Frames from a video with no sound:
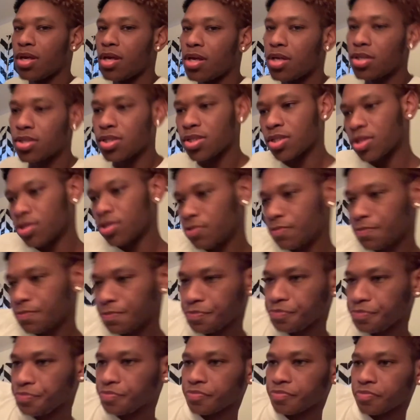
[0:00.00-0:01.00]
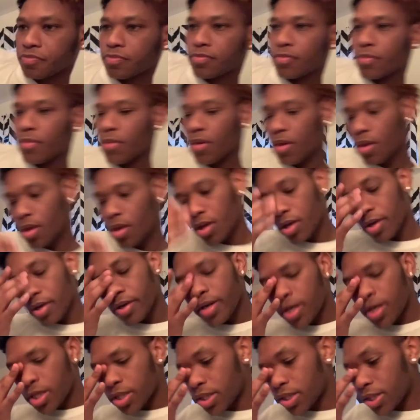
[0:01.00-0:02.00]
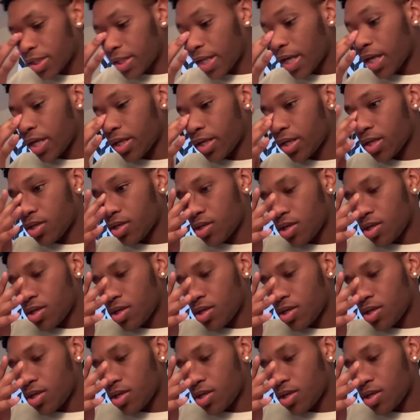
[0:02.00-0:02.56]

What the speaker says: So here's the thing: